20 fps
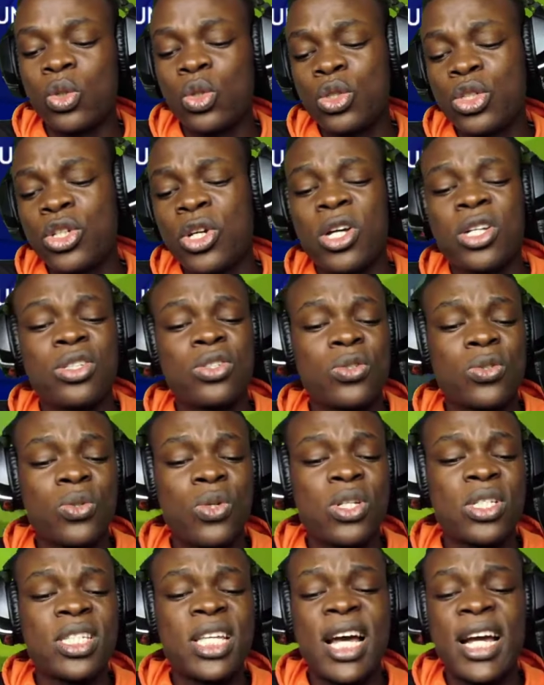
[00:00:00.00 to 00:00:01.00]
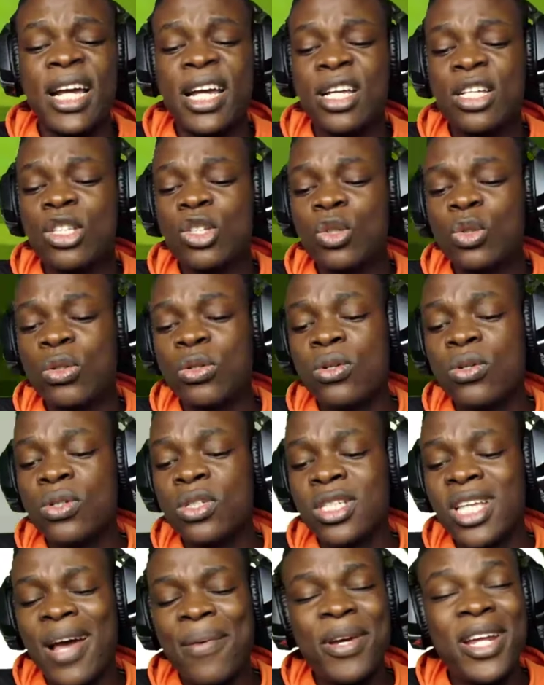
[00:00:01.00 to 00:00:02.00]
Two shots, two on target, two
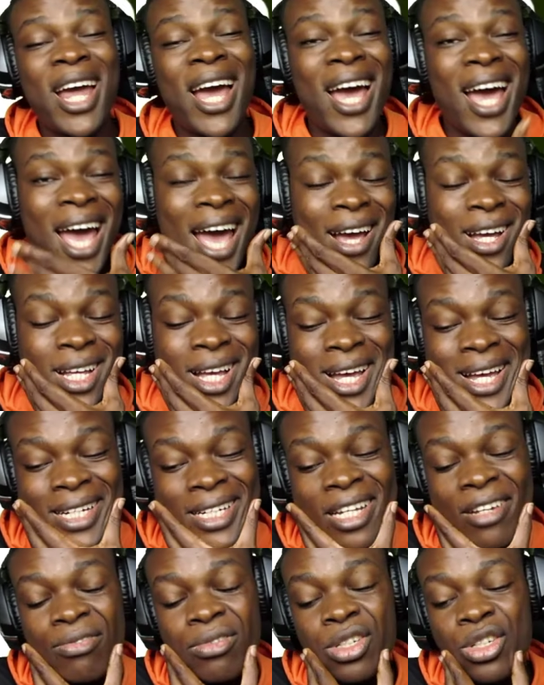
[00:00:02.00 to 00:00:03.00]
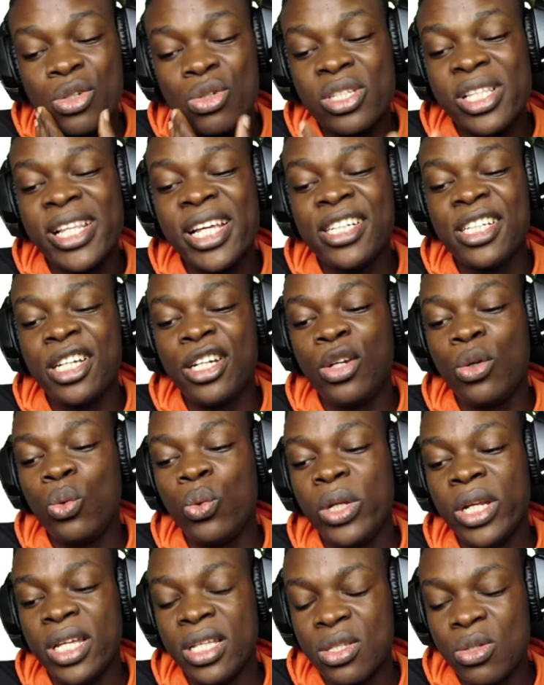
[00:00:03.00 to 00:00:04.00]
goals. I mean, I, I, I didn't even use legend
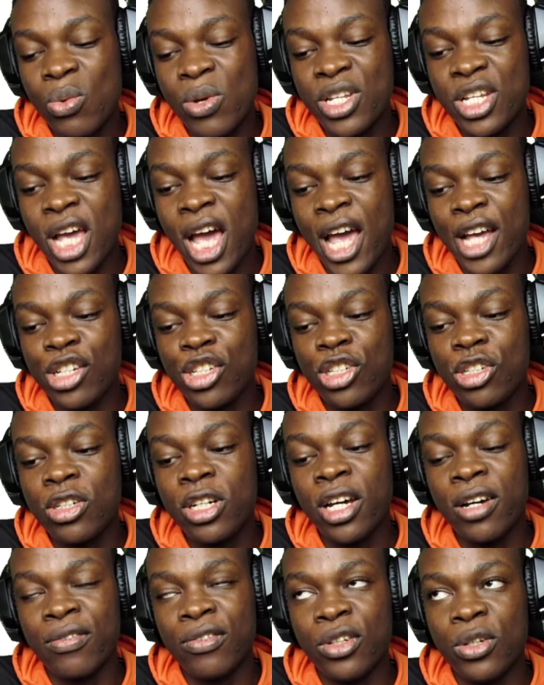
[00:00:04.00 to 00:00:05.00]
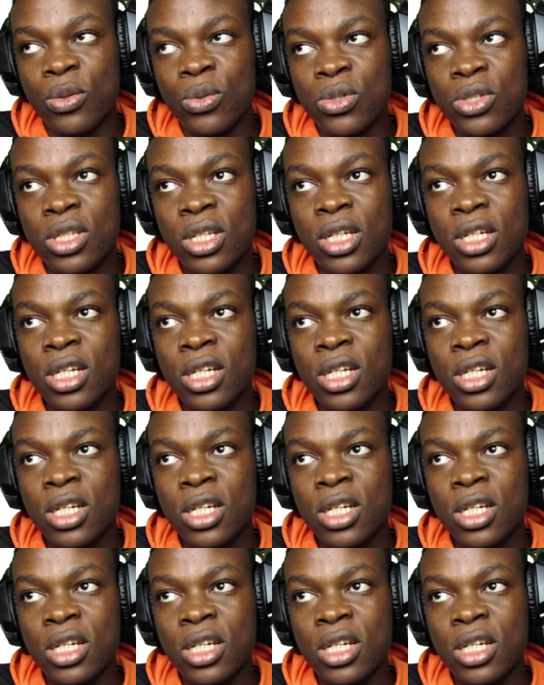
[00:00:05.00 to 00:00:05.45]
bullets, which I should have used.